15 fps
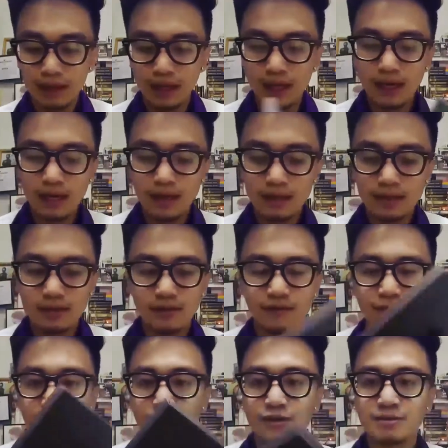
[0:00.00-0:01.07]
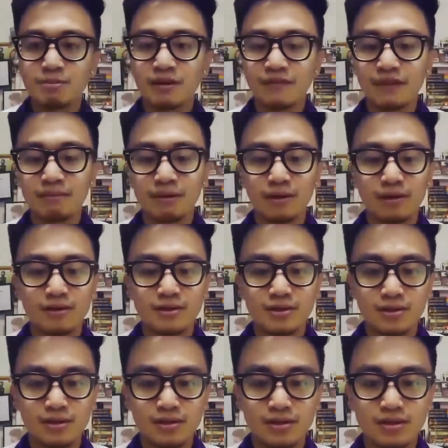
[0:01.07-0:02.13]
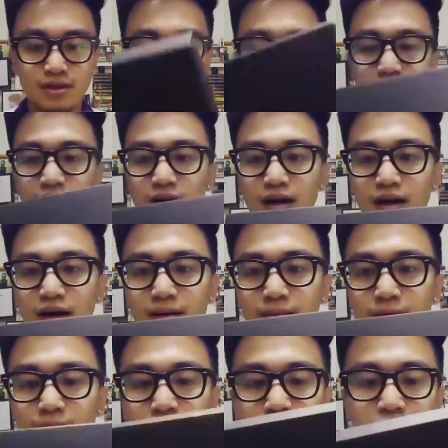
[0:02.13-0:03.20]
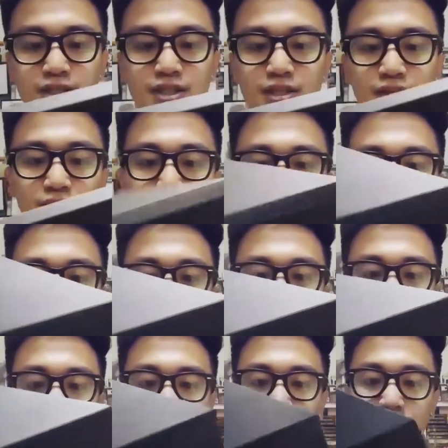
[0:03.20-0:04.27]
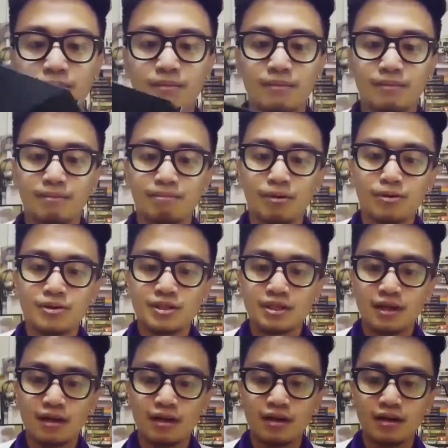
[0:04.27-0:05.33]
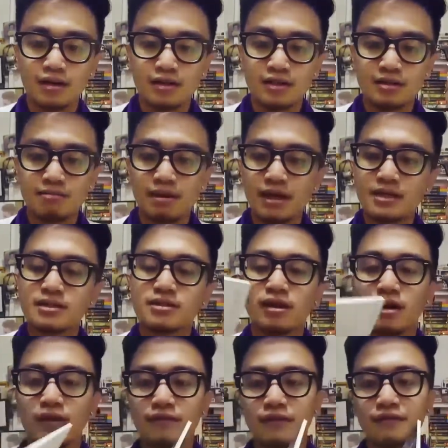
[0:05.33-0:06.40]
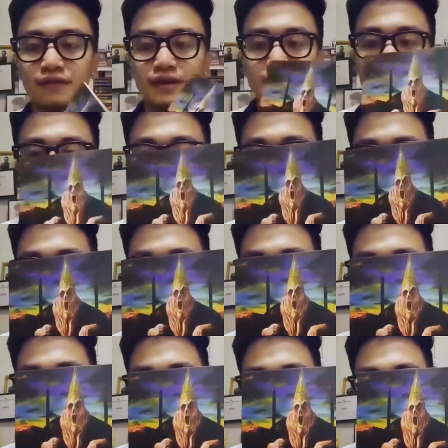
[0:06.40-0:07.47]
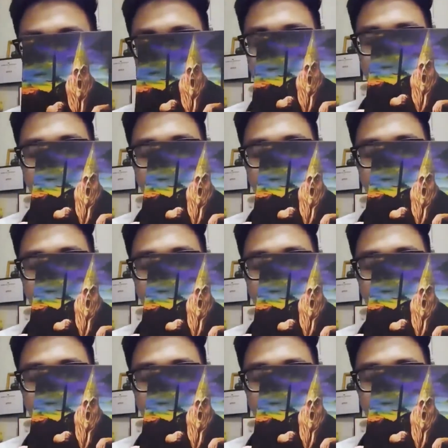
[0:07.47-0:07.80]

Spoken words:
And of course Mervin Malonzo's collection of postcards based off of his exhibit.